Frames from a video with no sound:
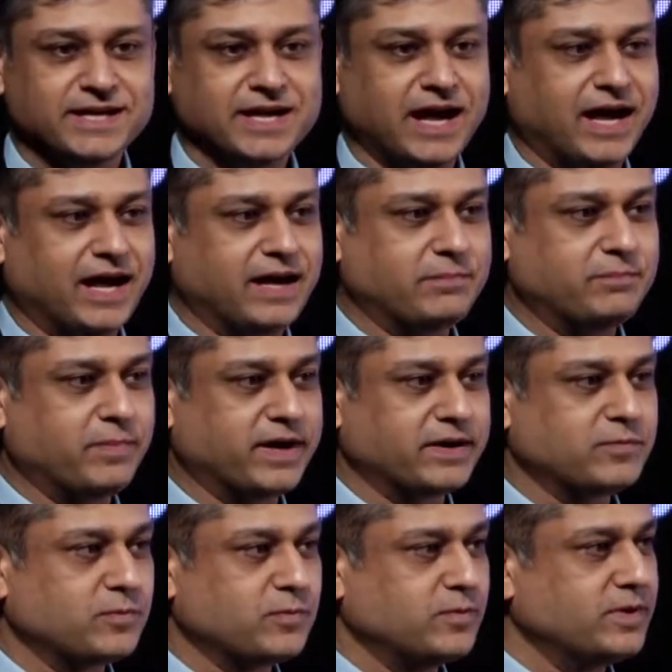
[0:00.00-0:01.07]

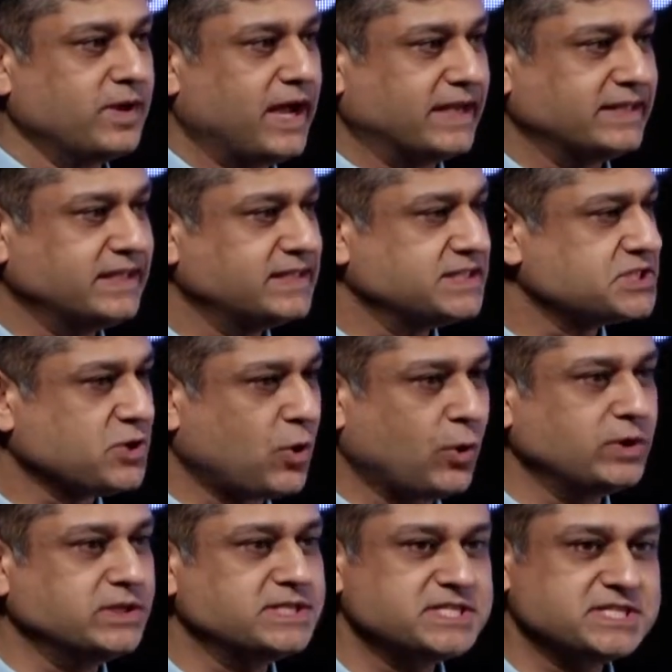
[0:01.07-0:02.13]
But I think this
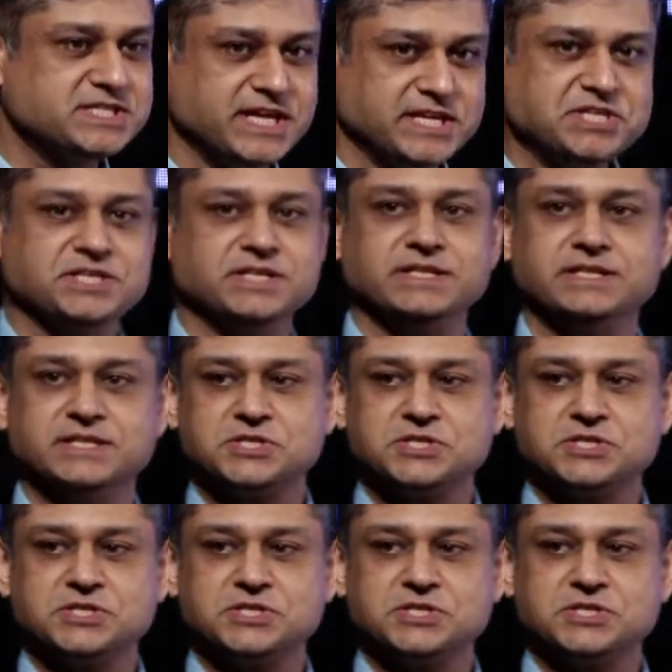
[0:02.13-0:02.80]
whole session,